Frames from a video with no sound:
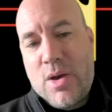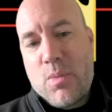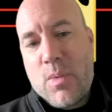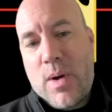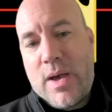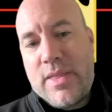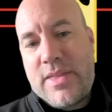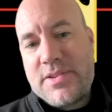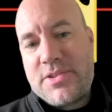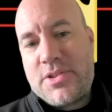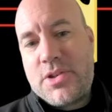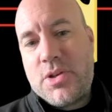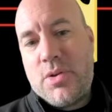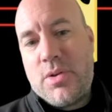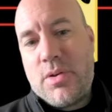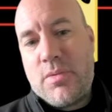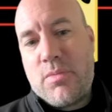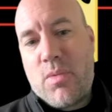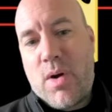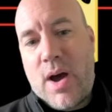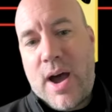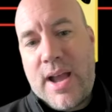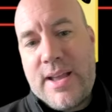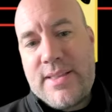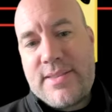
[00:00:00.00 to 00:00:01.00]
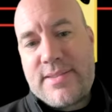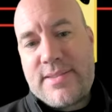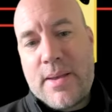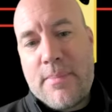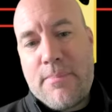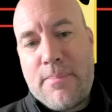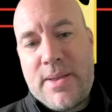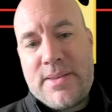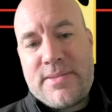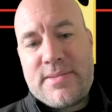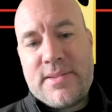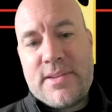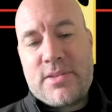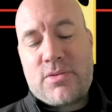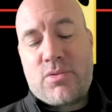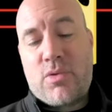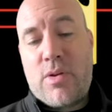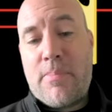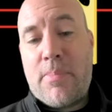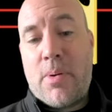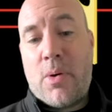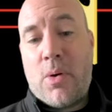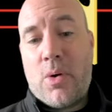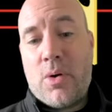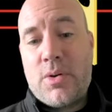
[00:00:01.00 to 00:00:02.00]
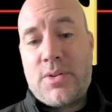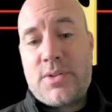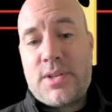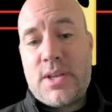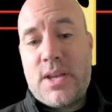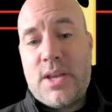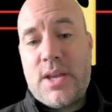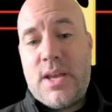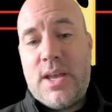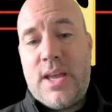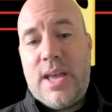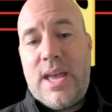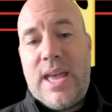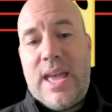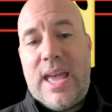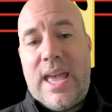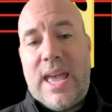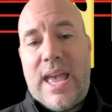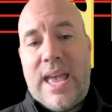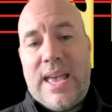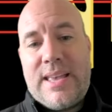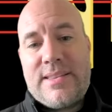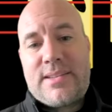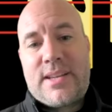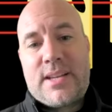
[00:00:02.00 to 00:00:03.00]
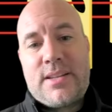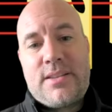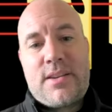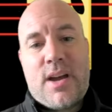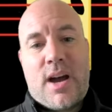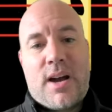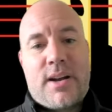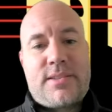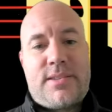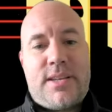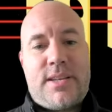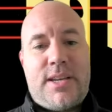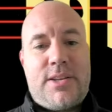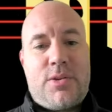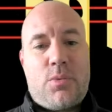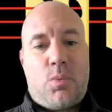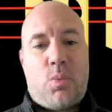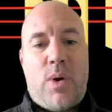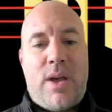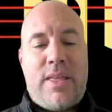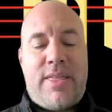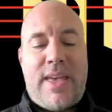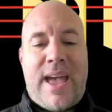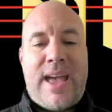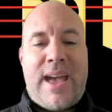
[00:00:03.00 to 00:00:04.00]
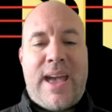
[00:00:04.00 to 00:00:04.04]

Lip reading: where the student writes a business report, is conducted with